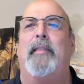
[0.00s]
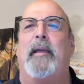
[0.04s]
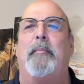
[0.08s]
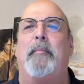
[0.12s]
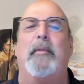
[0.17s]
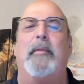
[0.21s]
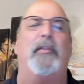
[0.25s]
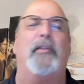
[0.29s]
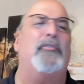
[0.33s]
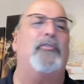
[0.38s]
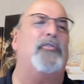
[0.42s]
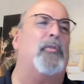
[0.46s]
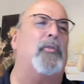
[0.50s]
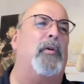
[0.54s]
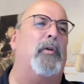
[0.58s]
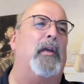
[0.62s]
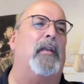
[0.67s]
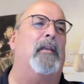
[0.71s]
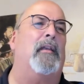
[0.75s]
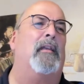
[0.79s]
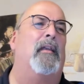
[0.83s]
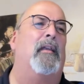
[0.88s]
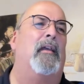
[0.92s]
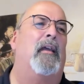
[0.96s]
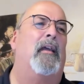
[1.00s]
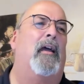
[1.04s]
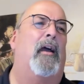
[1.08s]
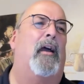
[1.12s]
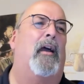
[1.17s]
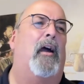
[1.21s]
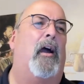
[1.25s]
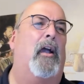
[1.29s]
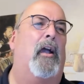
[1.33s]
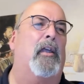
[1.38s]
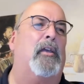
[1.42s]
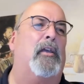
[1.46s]
to join
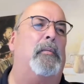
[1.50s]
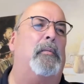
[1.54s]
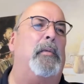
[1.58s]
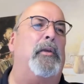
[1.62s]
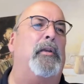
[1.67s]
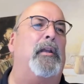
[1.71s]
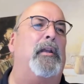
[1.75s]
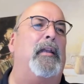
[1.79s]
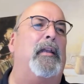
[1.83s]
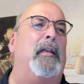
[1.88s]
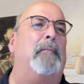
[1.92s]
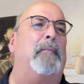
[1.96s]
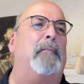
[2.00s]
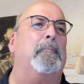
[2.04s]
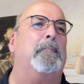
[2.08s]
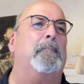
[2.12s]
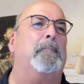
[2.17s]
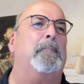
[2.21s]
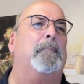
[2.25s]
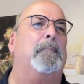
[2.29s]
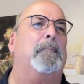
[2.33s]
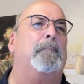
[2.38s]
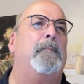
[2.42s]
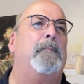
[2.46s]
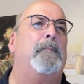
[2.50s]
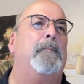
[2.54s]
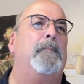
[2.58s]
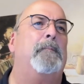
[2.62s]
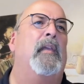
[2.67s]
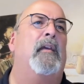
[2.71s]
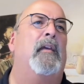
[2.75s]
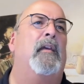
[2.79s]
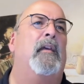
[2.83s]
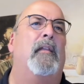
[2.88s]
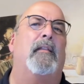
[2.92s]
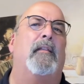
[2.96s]
our community.
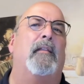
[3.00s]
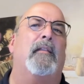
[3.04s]
The